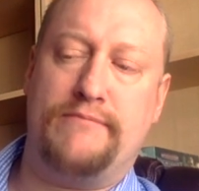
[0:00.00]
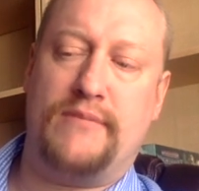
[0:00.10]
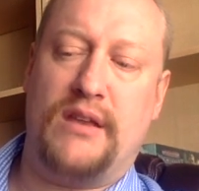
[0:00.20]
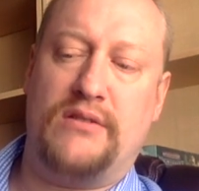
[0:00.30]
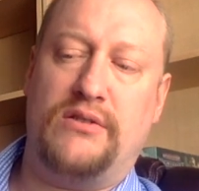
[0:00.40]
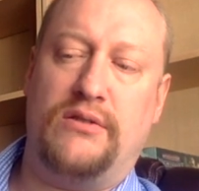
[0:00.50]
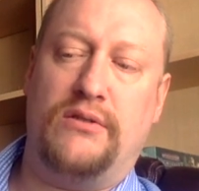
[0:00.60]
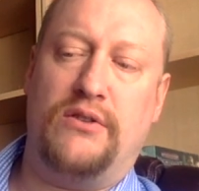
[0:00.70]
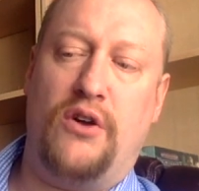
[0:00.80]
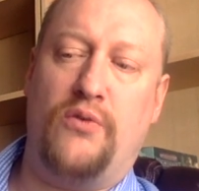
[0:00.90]
there's
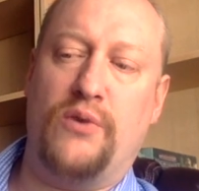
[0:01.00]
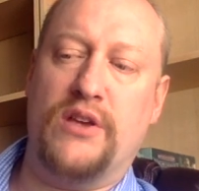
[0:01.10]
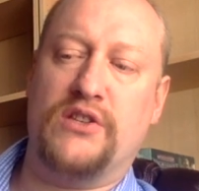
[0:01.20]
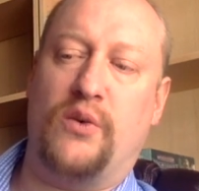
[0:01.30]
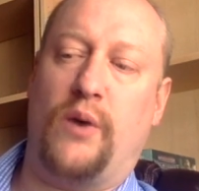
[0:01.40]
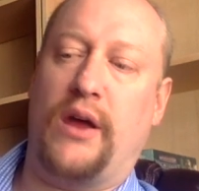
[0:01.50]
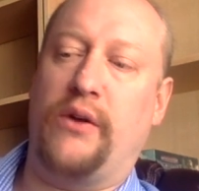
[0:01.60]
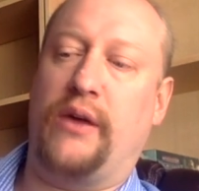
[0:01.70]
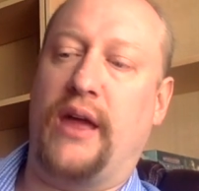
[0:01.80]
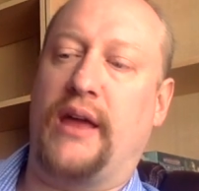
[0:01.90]
no reason why
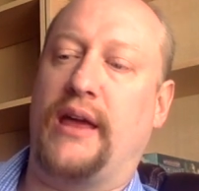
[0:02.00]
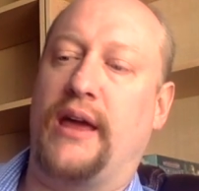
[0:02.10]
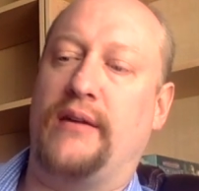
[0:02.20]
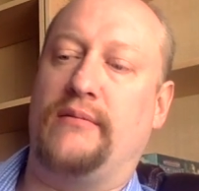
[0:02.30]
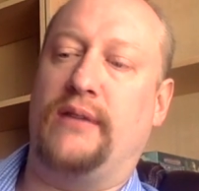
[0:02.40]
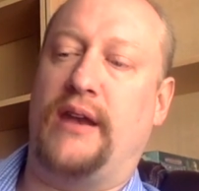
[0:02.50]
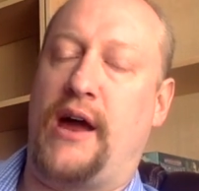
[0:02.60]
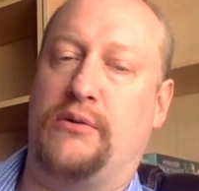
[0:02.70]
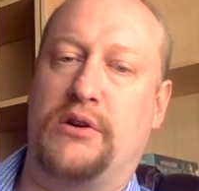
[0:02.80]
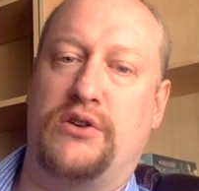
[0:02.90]
you can't get an
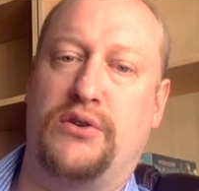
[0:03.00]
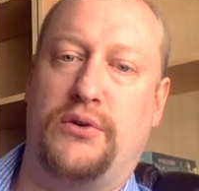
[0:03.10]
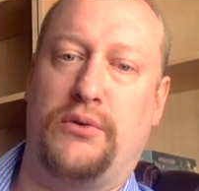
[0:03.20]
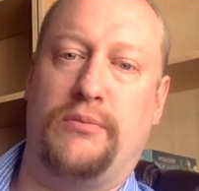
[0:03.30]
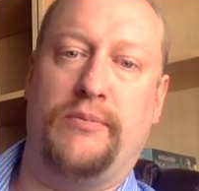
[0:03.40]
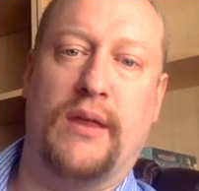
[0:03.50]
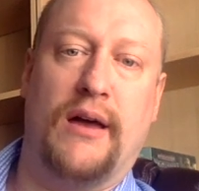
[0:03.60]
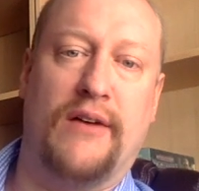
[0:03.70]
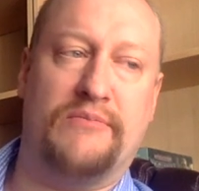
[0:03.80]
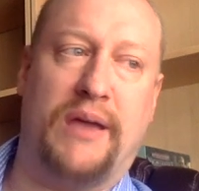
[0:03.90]
hour or two
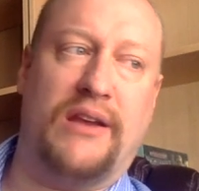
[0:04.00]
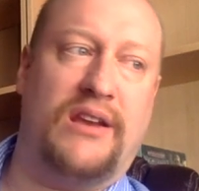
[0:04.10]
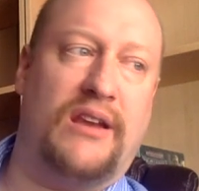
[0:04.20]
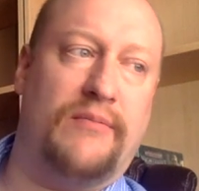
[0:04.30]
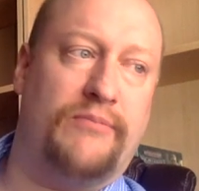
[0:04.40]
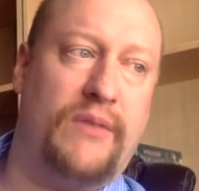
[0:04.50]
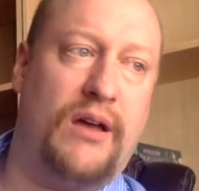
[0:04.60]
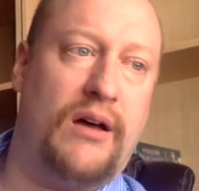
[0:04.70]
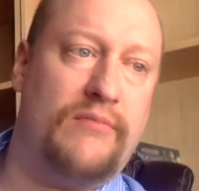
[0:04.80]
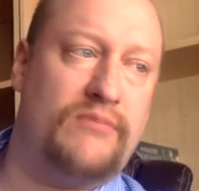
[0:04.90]
of painting
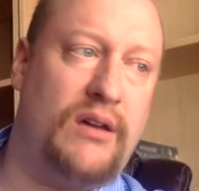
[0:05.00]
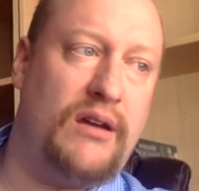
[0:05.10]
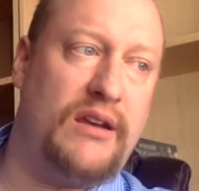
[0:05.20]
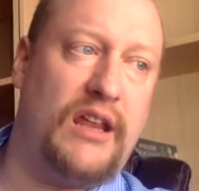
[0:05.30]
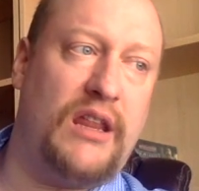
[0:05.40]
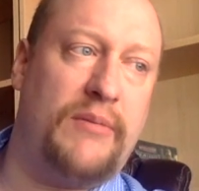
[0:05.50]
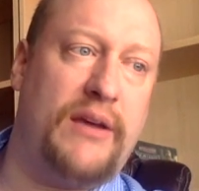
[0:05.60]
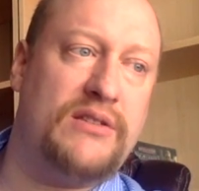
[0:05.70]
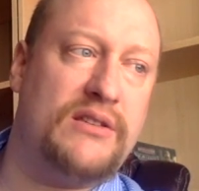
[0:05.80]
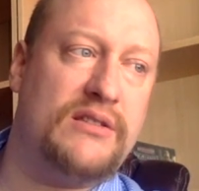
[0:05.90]
on a daily
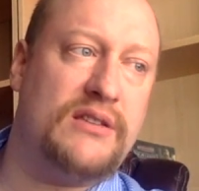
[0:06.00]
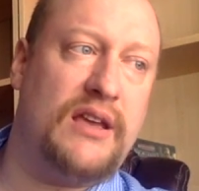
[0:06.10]
basis.